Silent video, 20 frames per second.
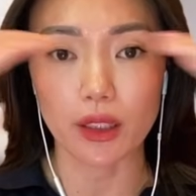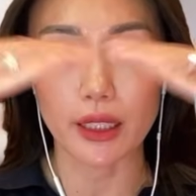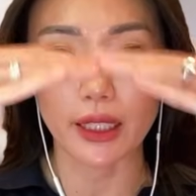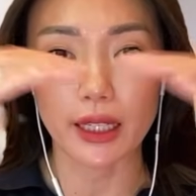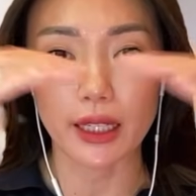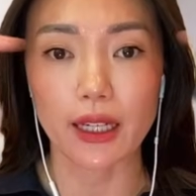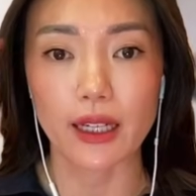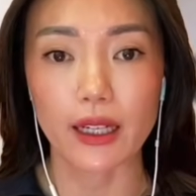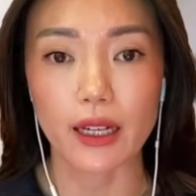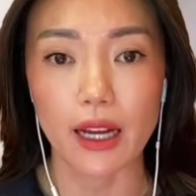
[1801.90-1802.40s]

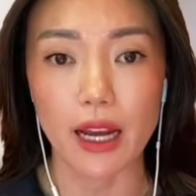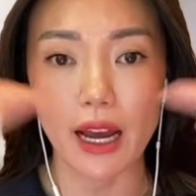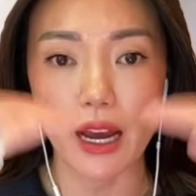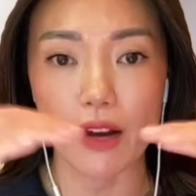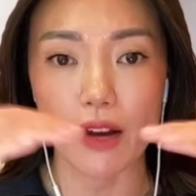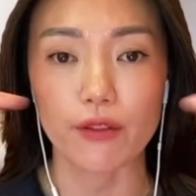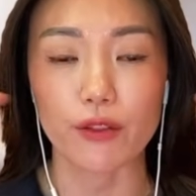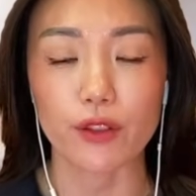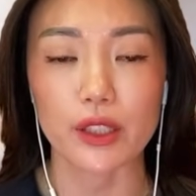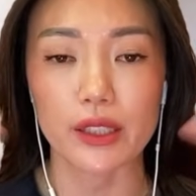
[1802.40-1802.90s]
hit
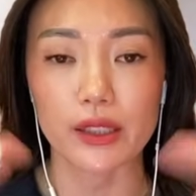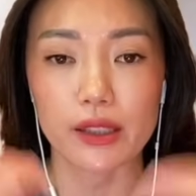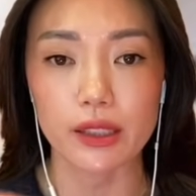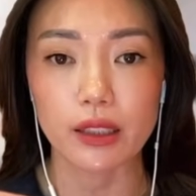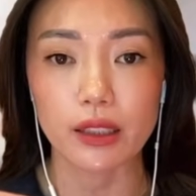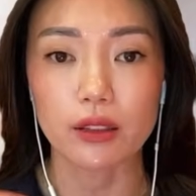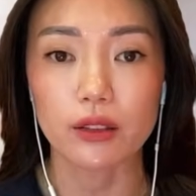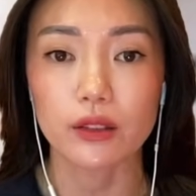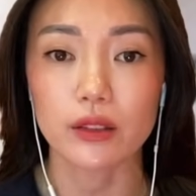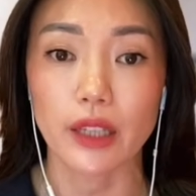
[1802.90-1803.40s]
every
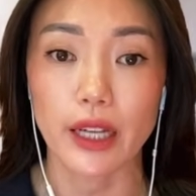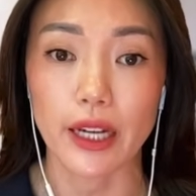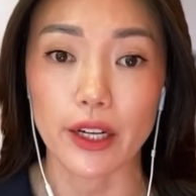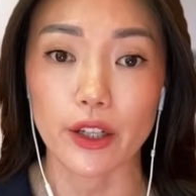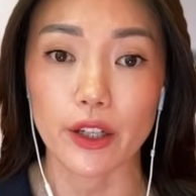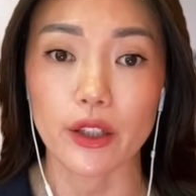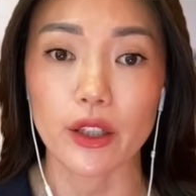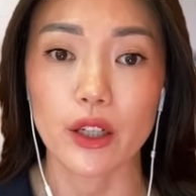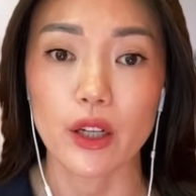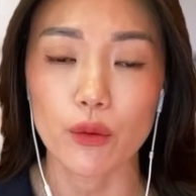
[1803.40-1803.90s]
single
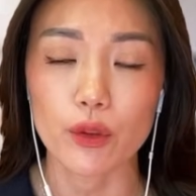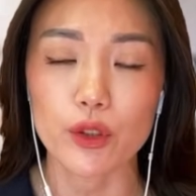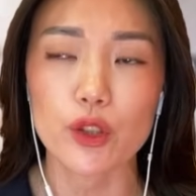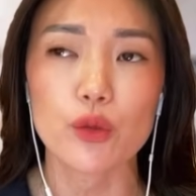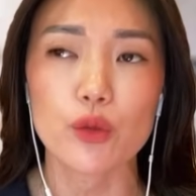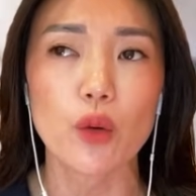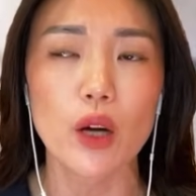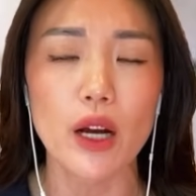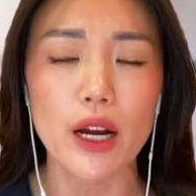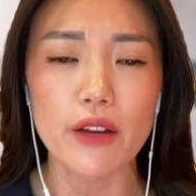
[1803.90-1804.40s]
layer, which
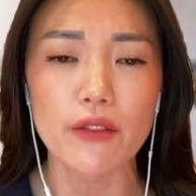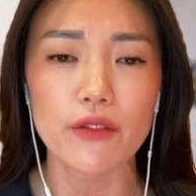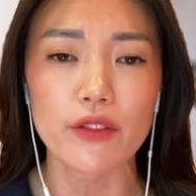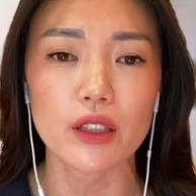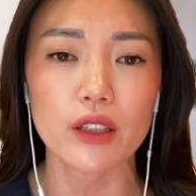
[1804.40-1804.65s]
is why I feel